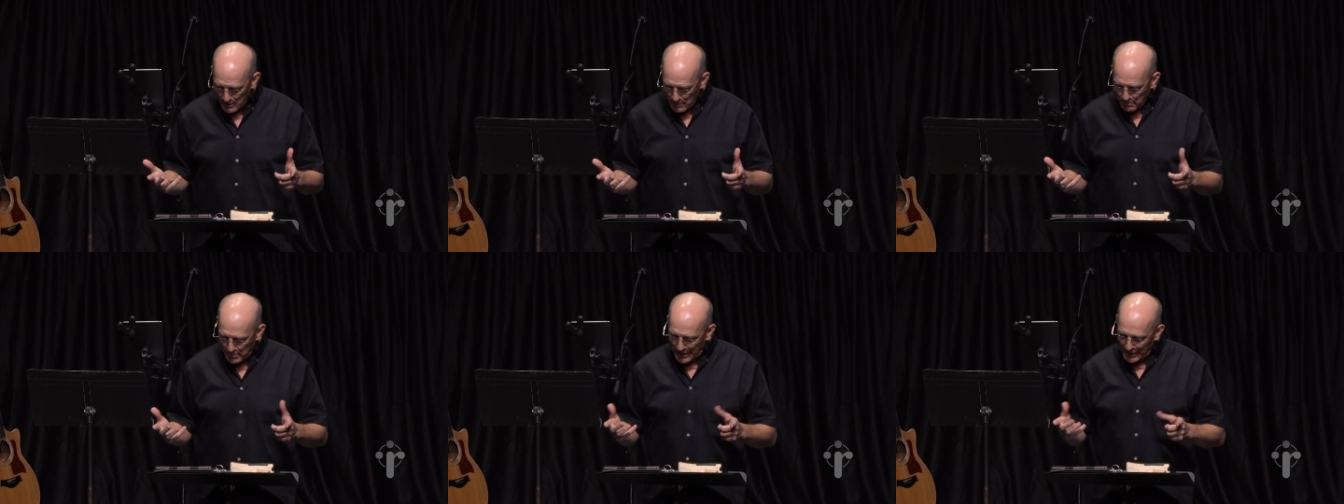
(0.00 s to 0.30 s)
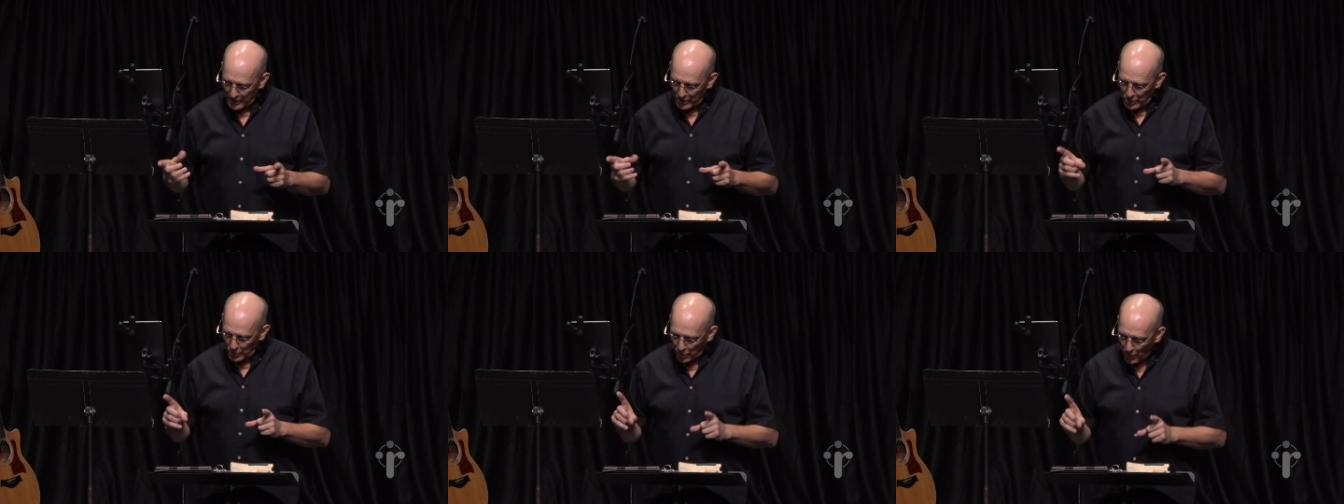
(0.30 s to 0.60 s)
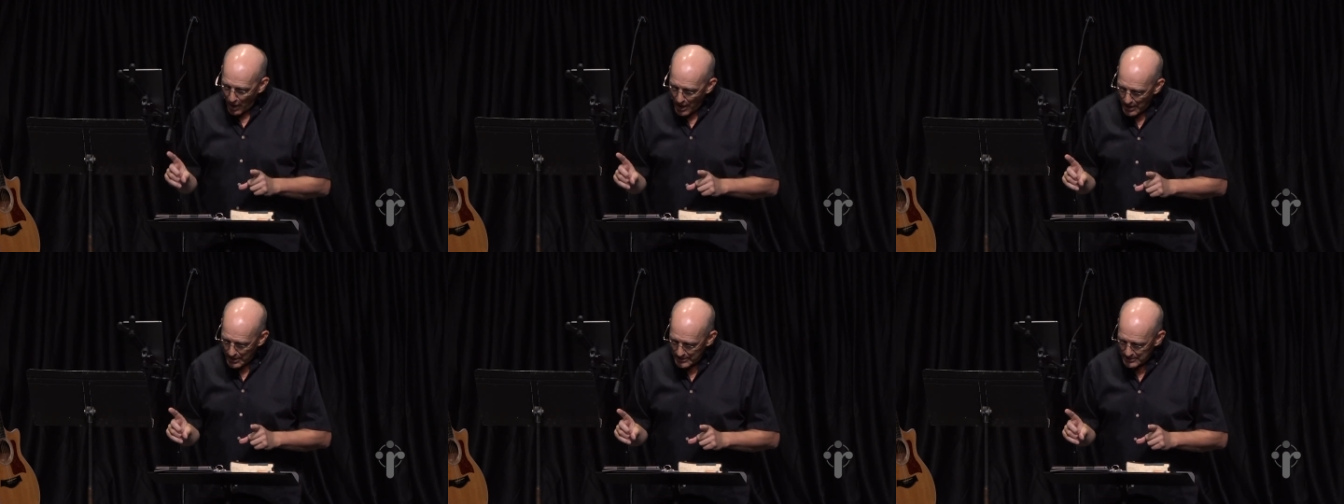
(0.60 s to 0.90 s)
But in
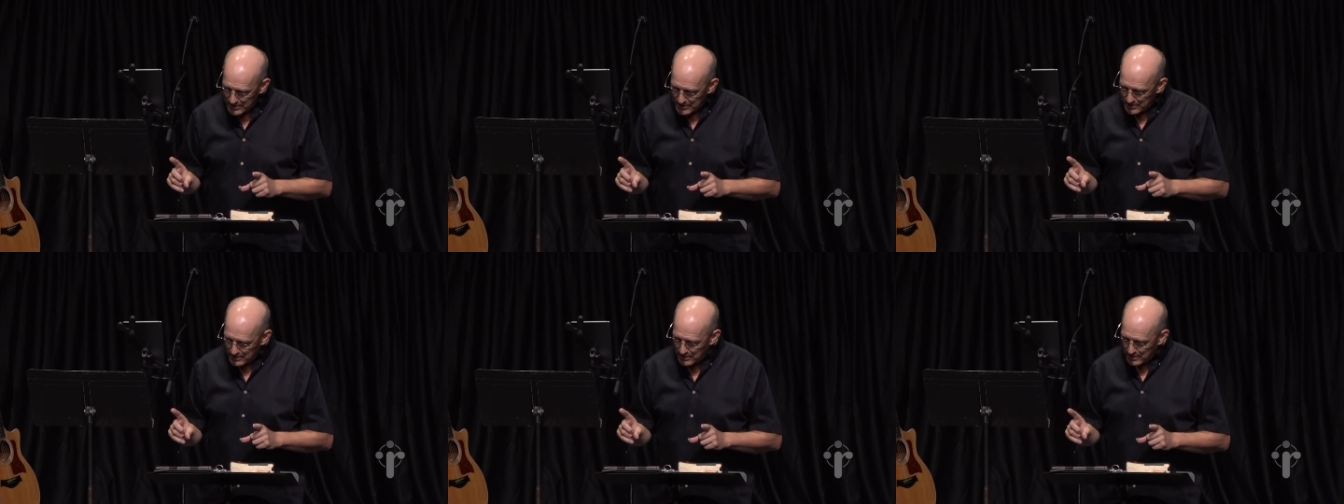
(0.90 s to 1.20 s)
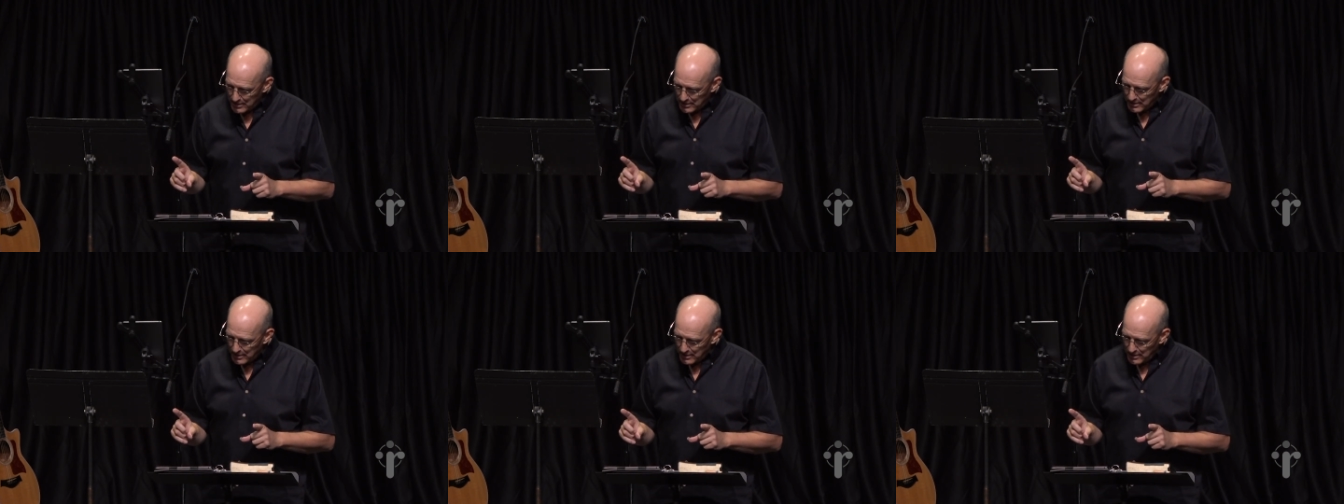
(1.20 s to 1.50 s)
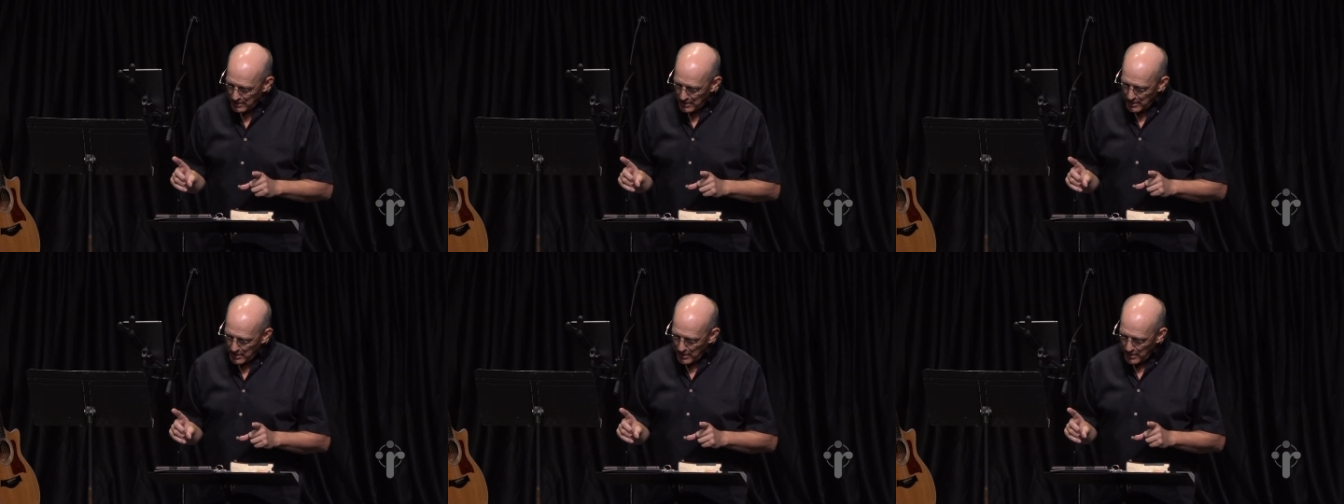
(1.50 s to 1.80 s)
Christ,
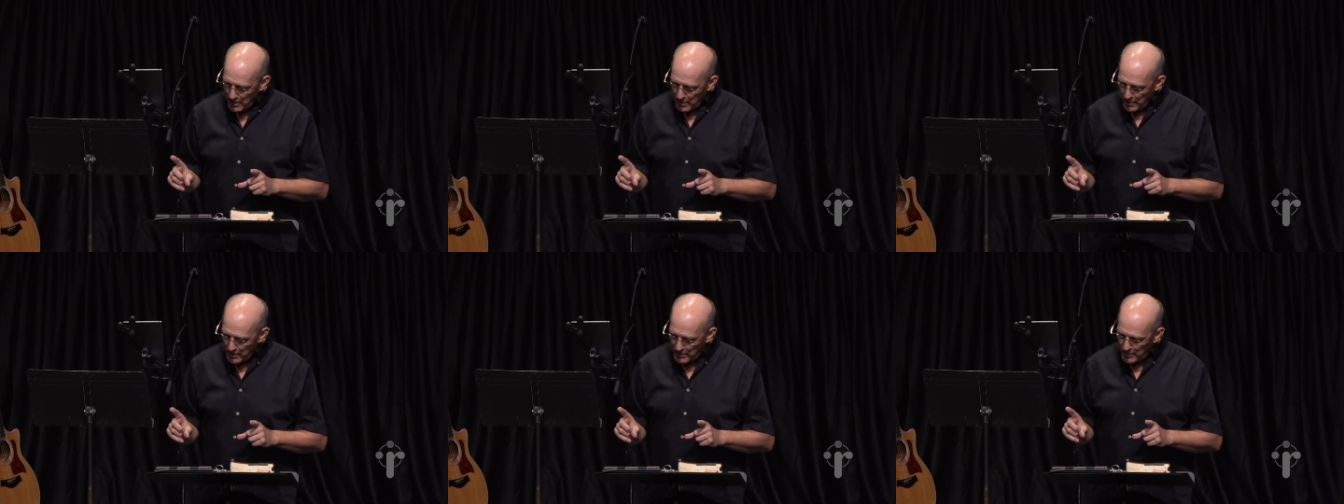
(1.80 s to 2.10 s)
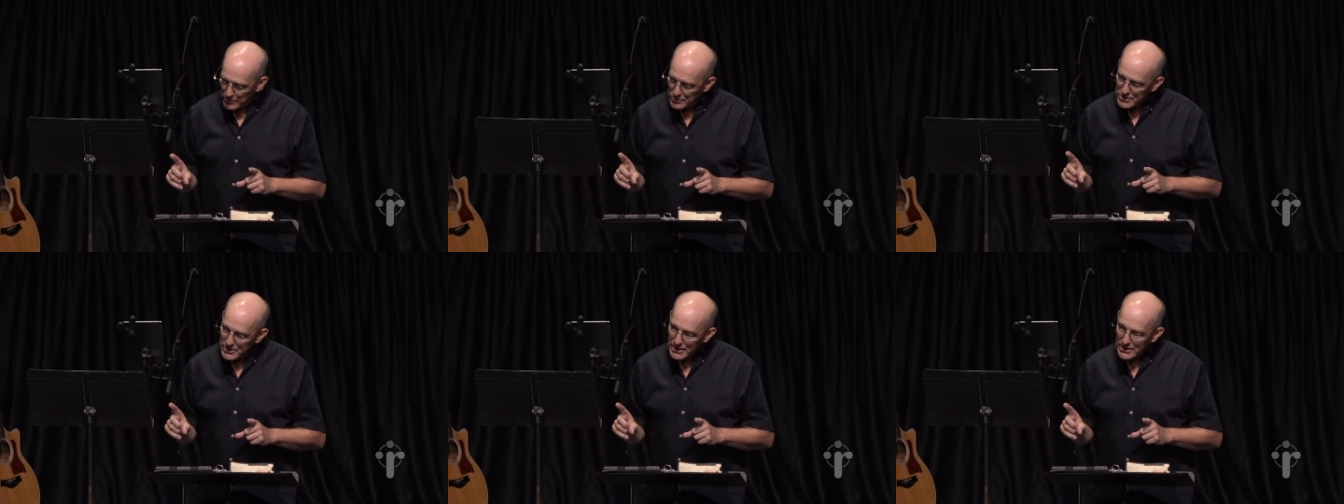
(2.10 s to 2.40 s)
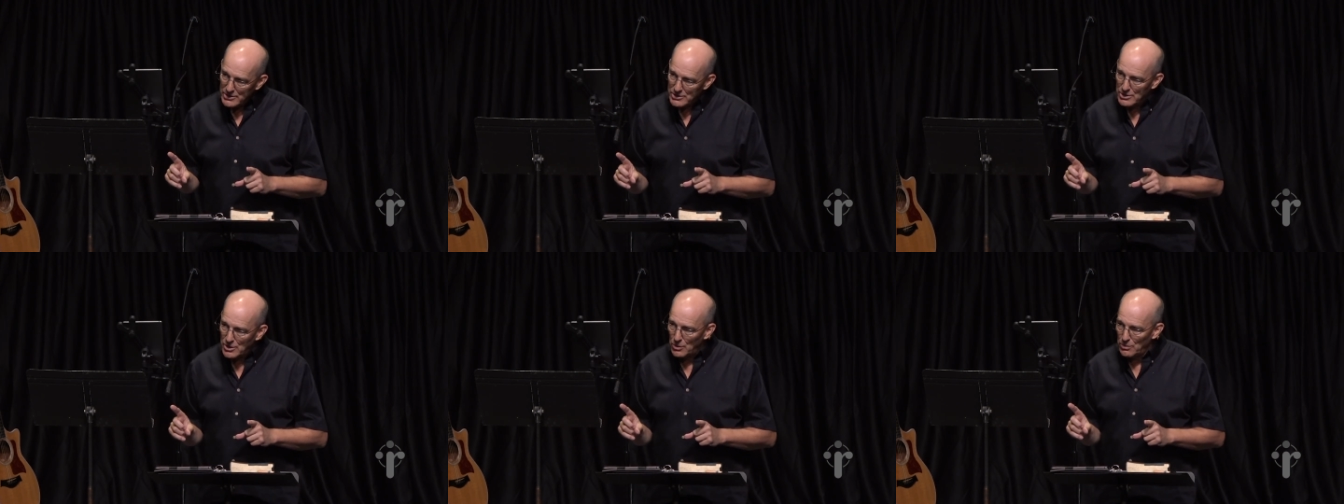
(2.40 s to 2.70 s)
those
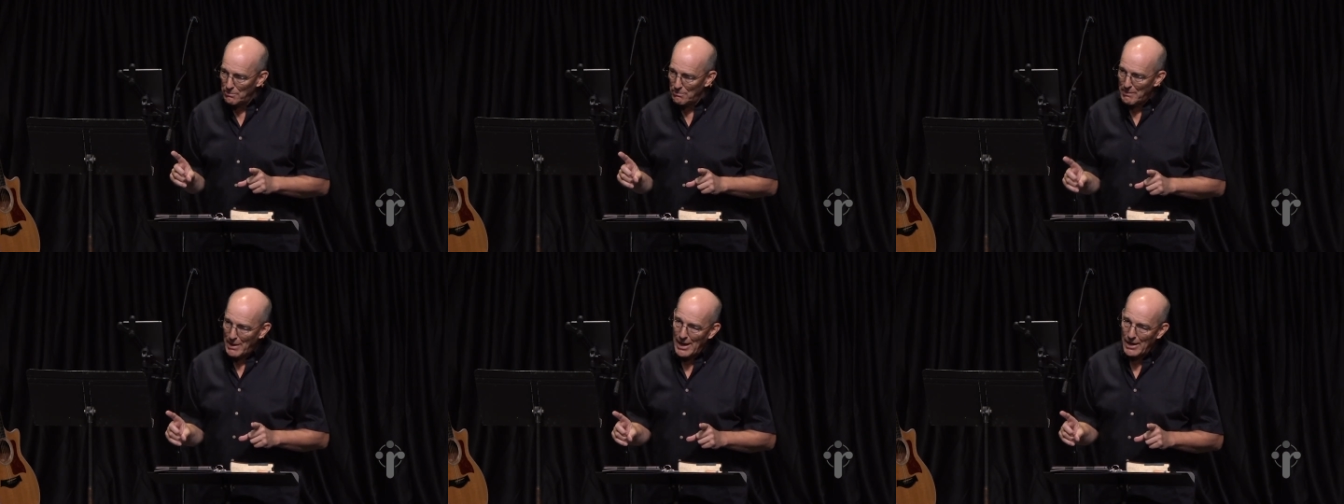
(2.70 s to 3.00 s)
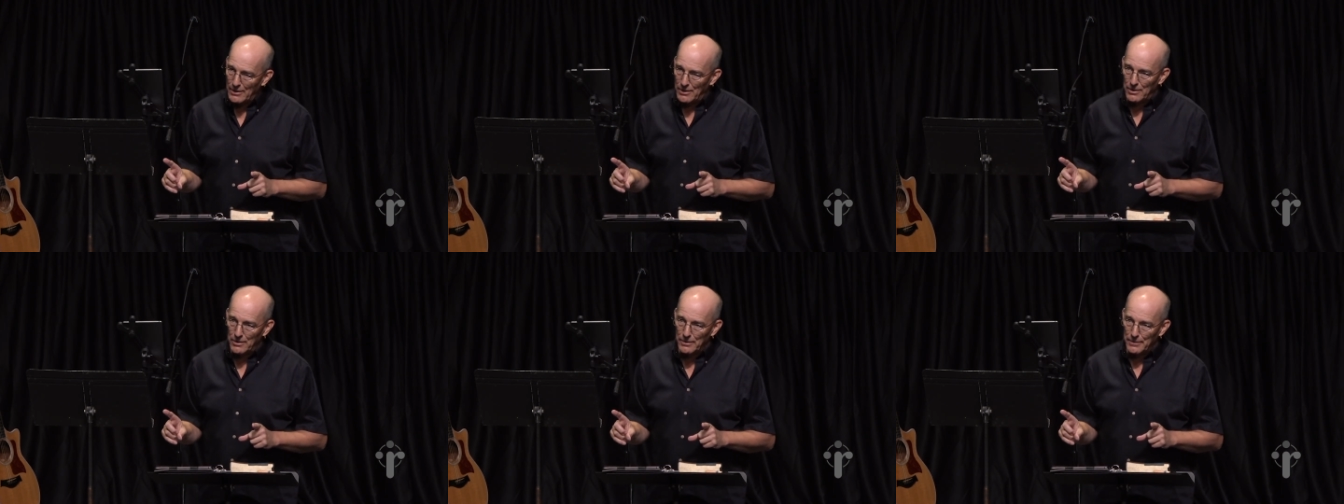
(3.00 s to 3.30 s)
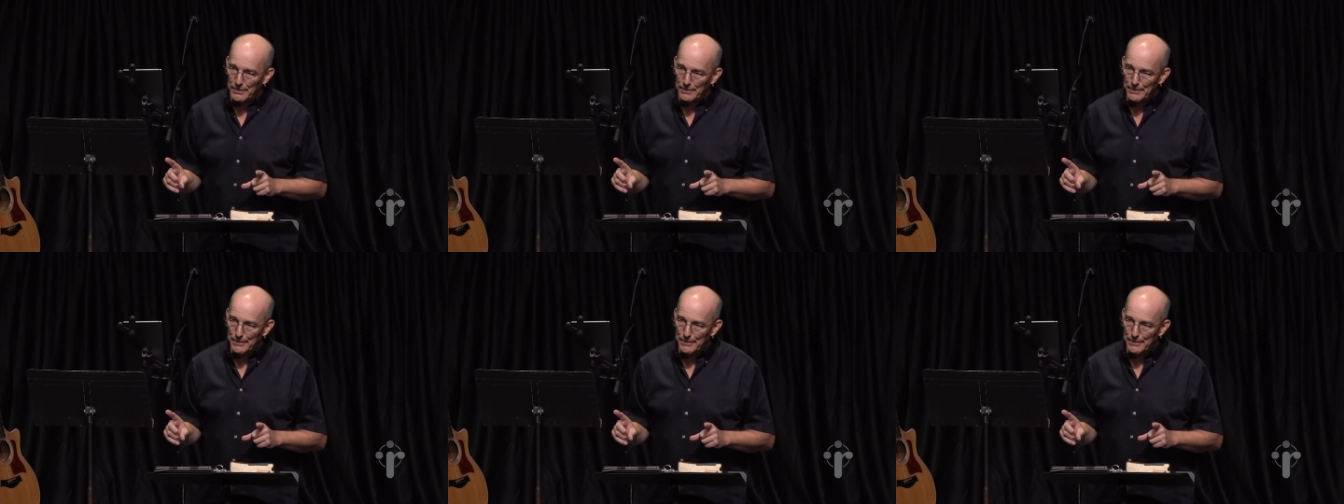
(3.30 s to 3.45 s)
things don't matter,